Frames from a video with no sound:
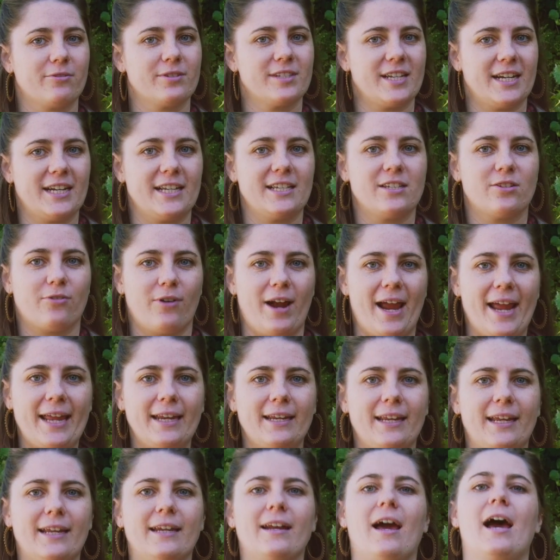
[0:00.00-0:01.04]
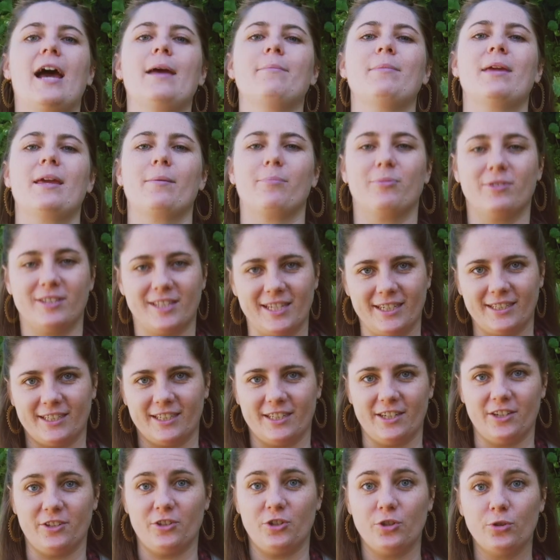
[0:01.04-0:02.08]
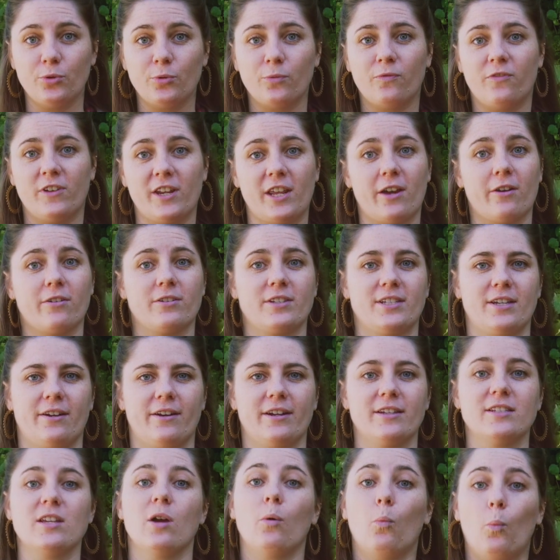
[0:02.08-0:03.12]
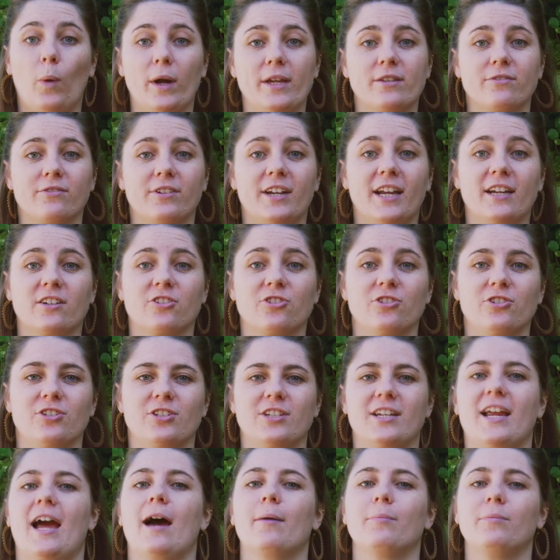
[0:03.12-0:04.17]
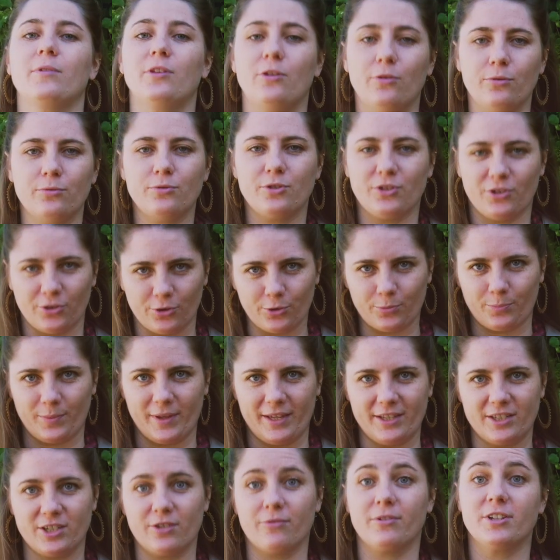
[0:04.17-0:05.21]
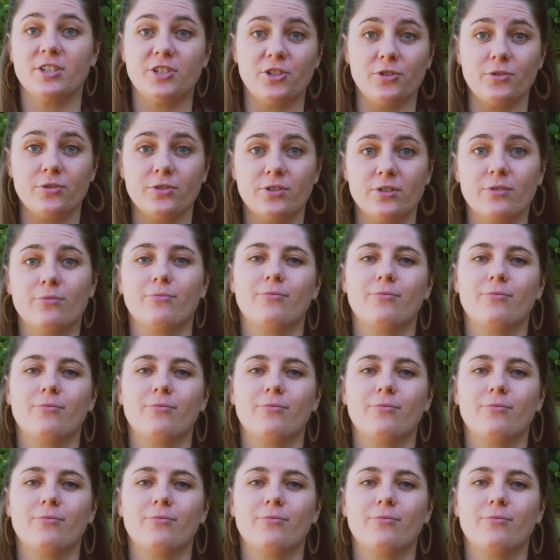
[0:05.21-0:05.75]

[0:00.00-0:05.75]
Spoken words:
studies grad and I'm here presenting a new video series on waste reduction to help you do your bit to reduce,